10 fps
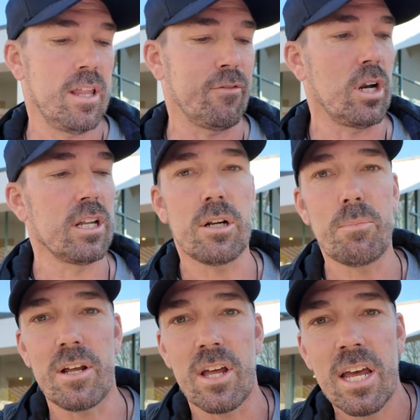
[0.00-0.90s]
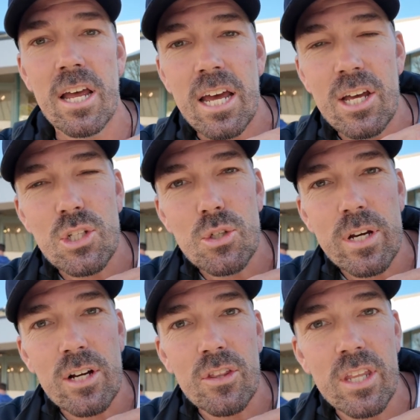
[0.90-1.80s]
I've got a little bit of
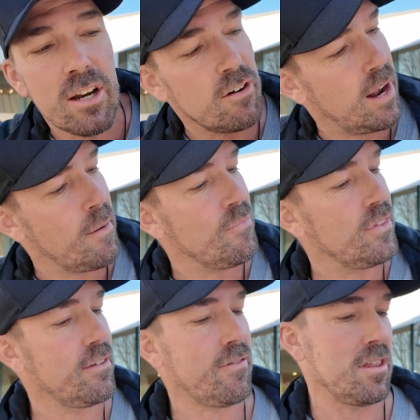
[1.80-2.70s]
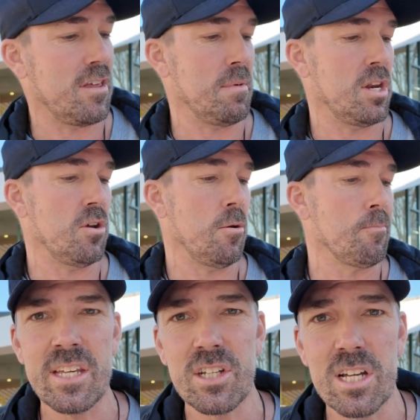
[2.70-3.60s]
history on their the front of their menu.
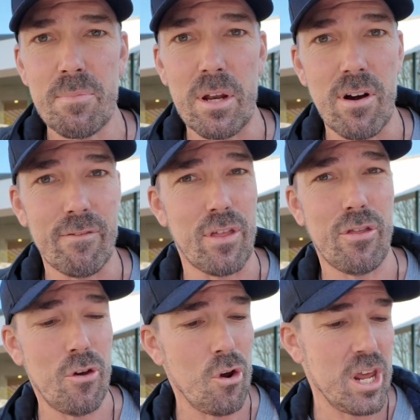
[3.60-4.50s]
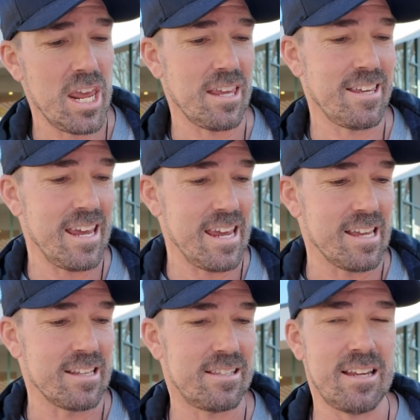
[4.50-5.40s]
These guys have been around for 30
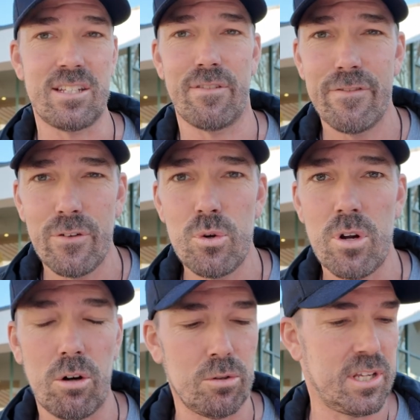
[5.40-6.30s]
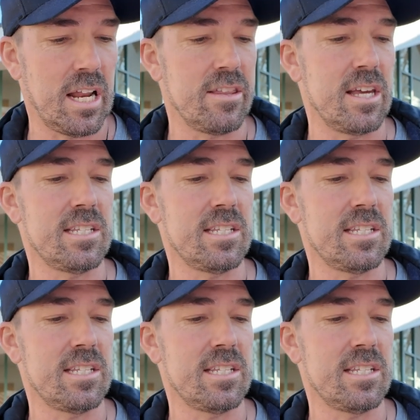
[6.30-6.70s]
years as a food wholesaler. They